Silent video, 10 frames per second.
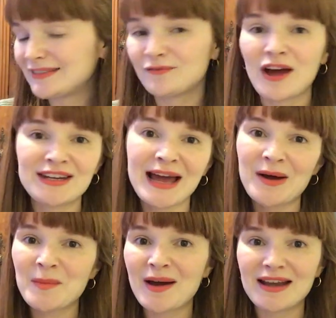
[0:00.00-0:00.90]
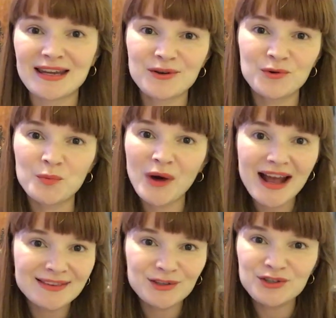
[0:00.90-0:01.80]
find out about any cool
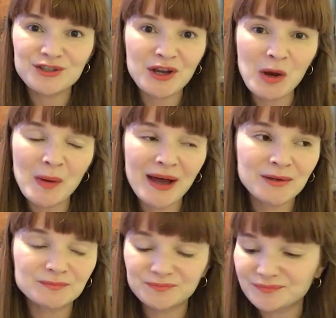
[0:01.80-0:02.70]
brands that you didn't know about?